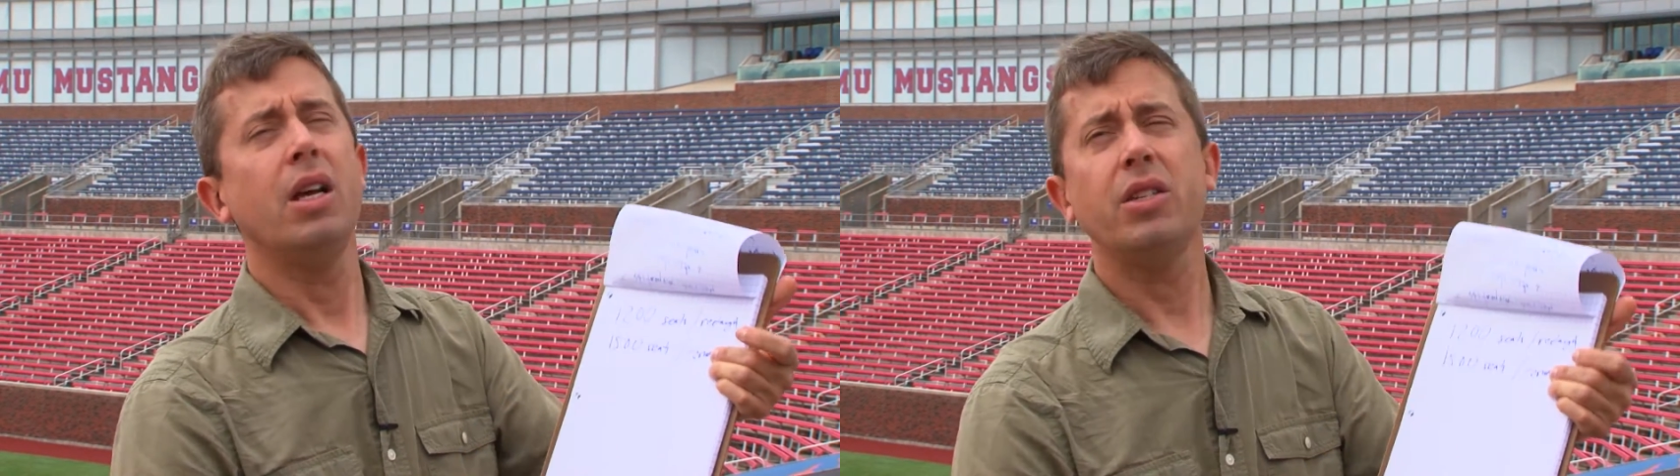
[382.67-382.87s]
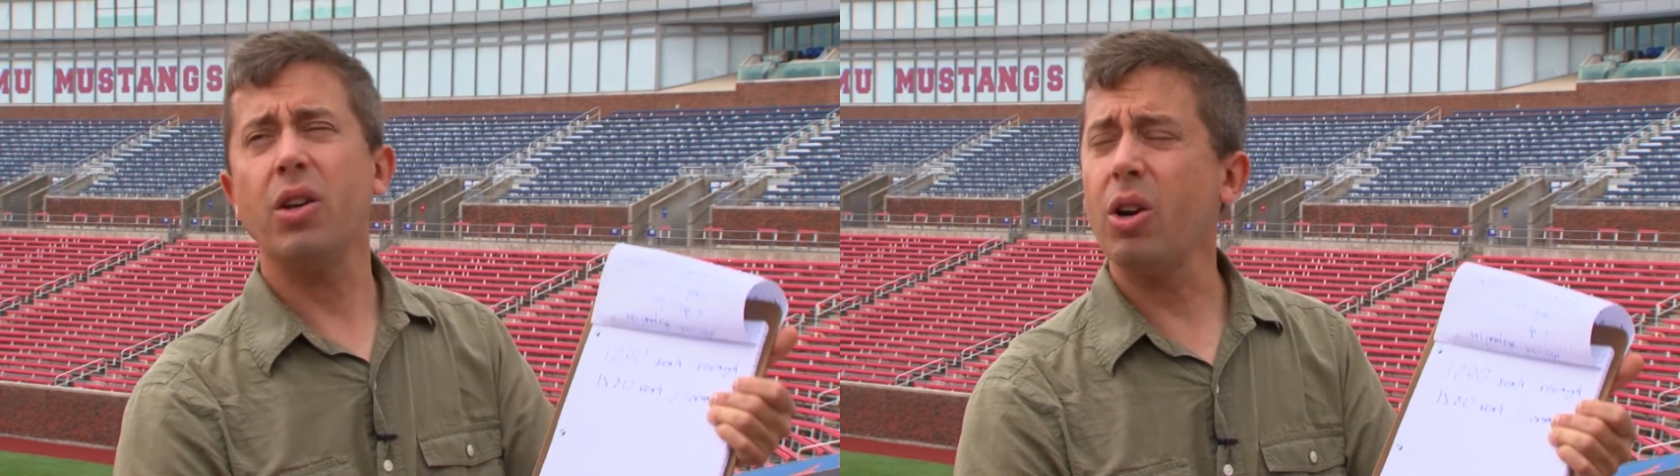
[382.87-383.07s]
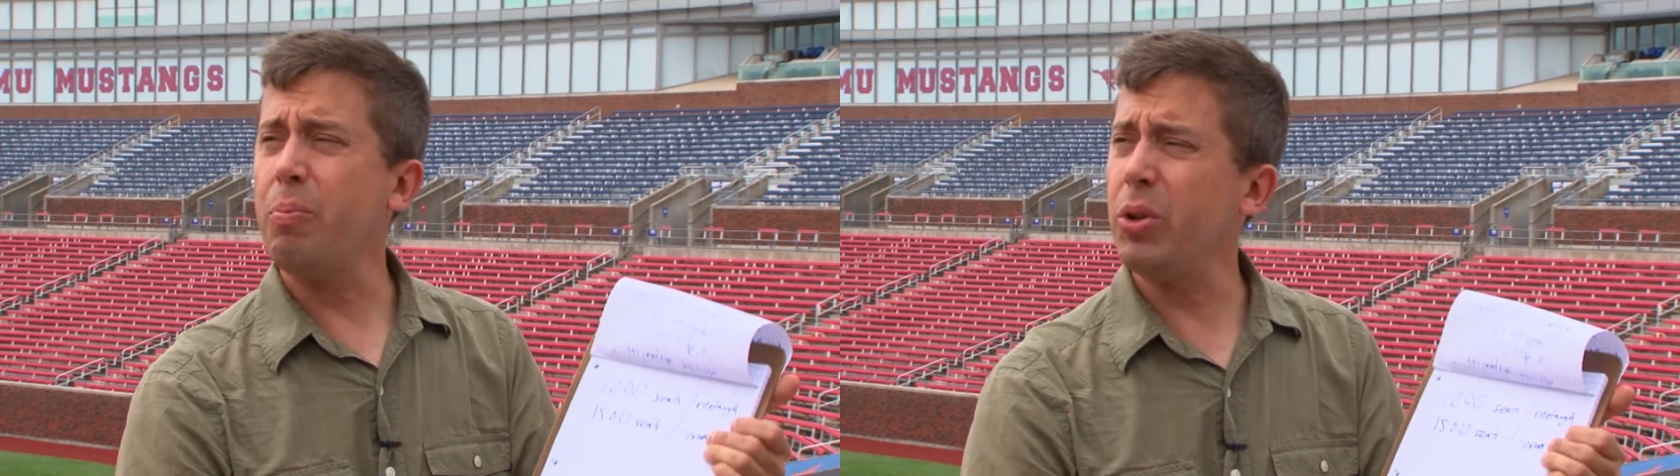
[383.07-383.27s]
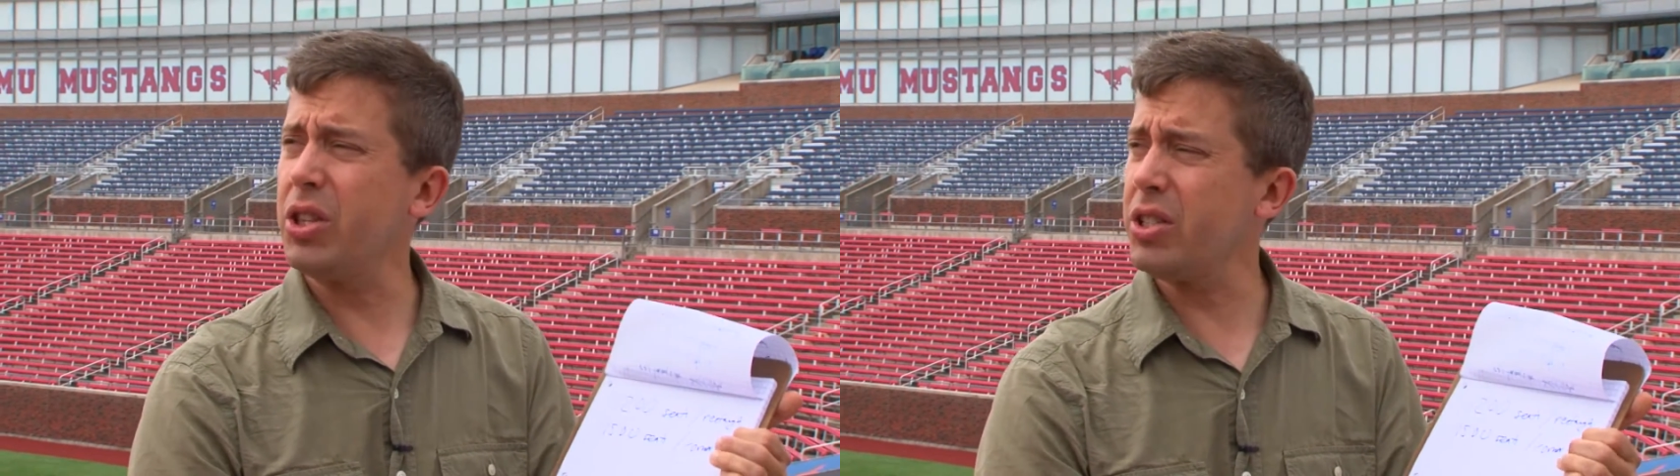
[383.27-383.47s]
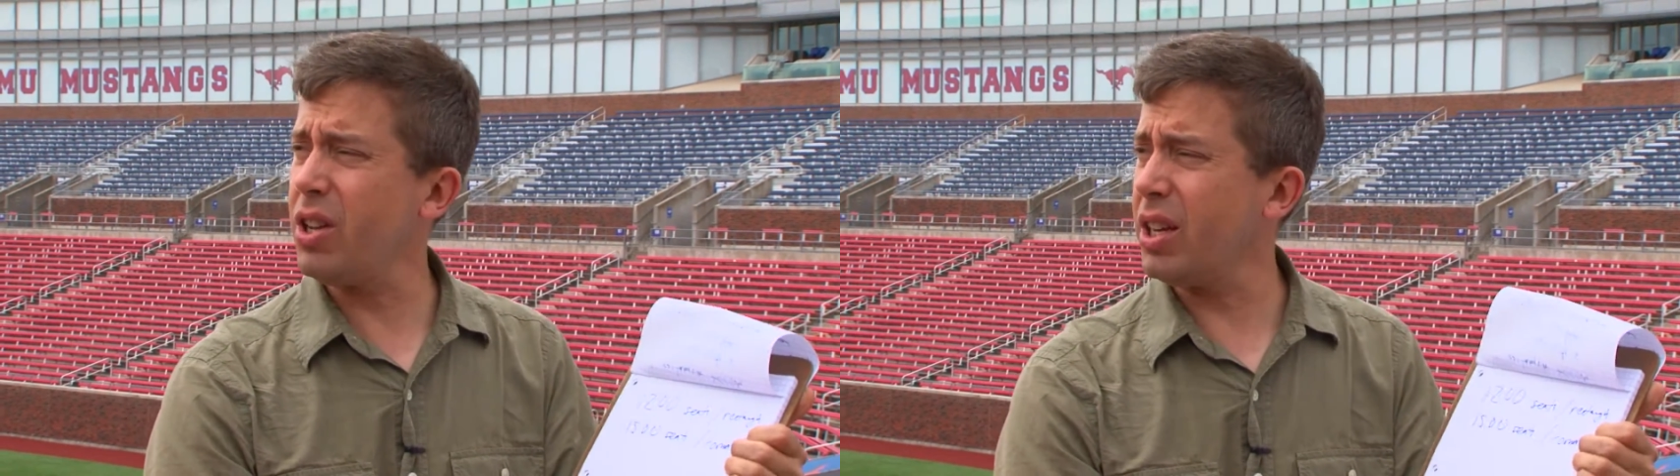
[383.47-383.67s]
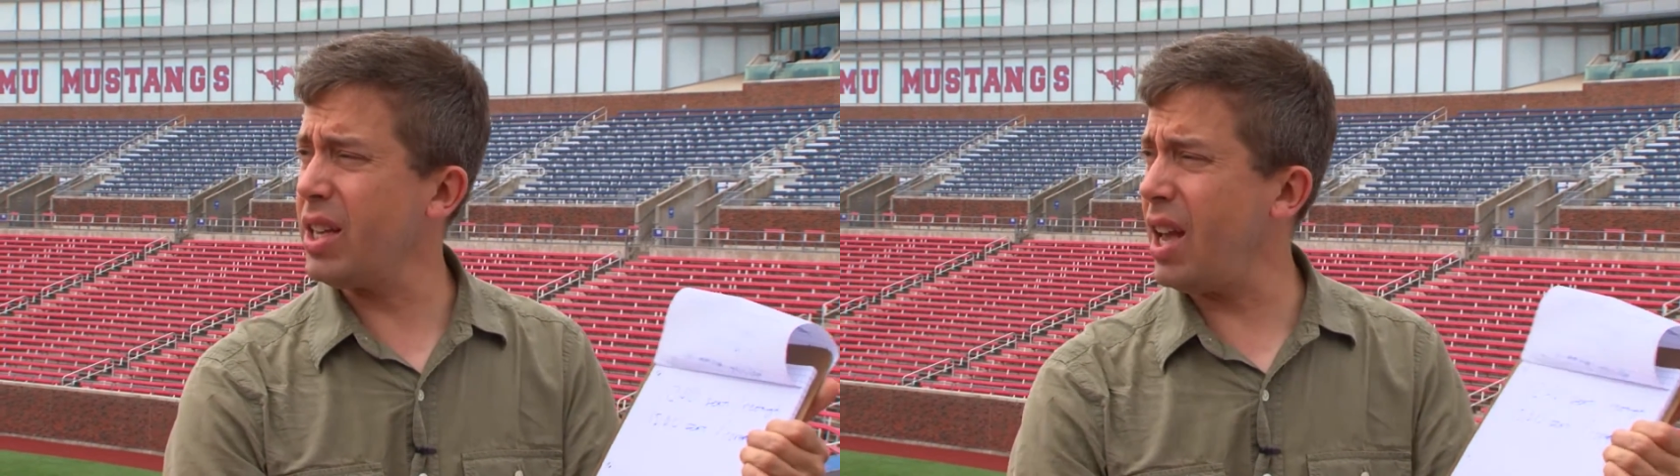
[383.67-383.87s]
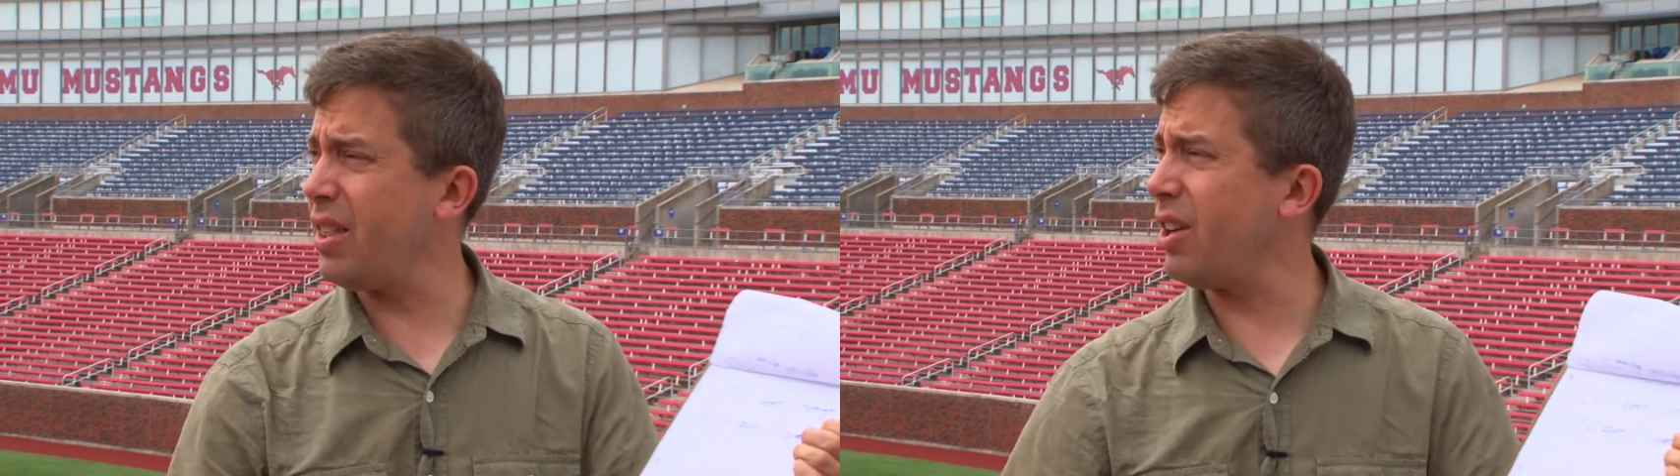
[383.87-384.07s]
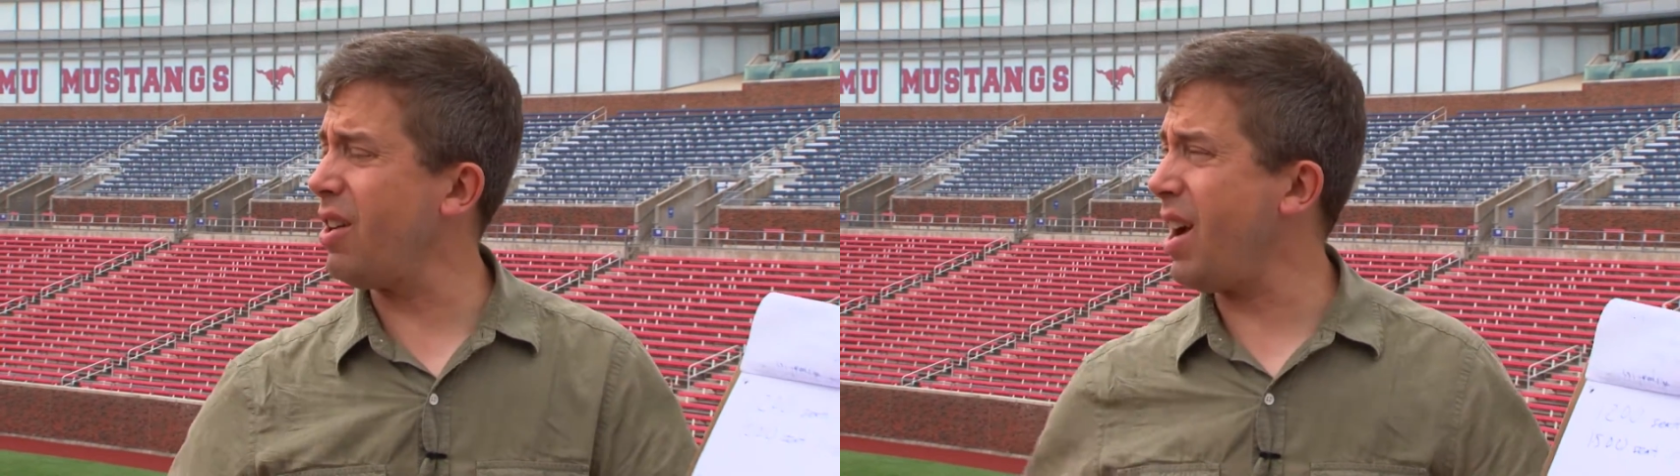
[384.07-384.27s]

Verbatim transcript: So to put this all together,